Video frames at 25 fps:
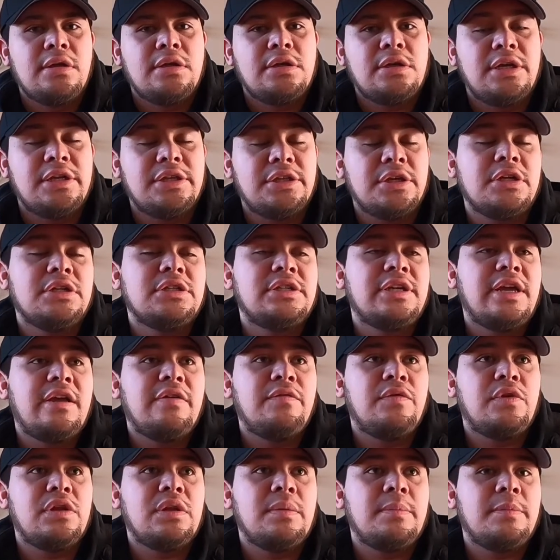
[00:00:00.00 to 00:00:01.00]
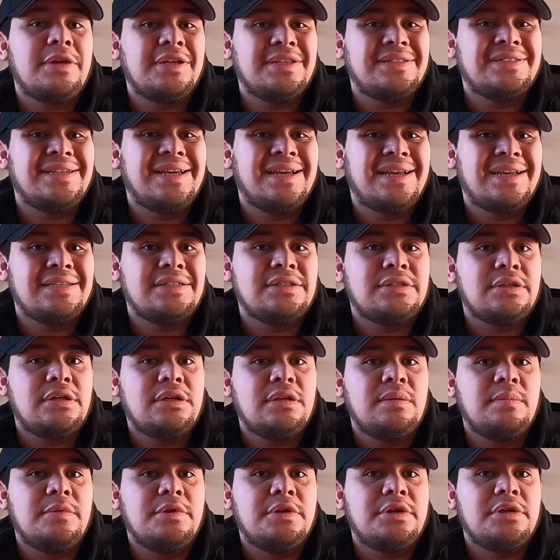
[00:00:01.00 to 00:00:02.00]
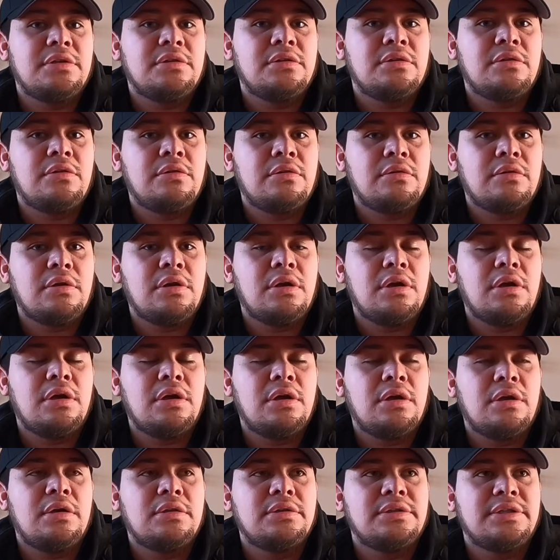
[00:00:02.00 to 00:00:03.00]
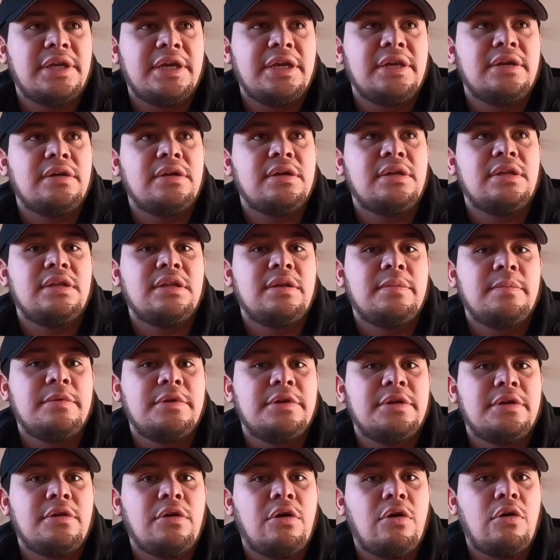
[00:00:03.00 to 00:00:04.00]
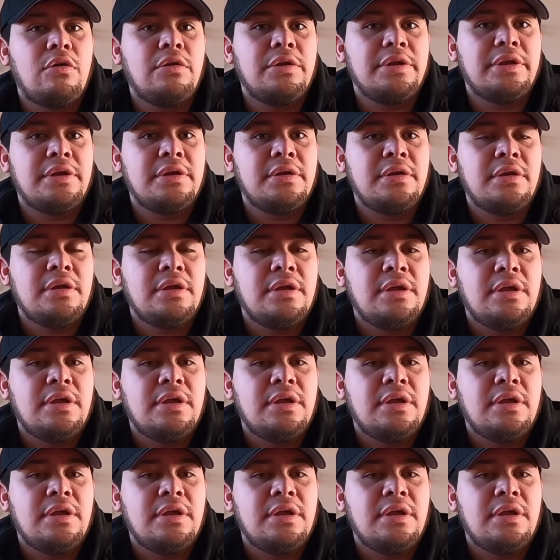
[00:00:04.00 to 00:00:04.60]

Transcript: It does have unlimited text, unlimited data, unlimited calling.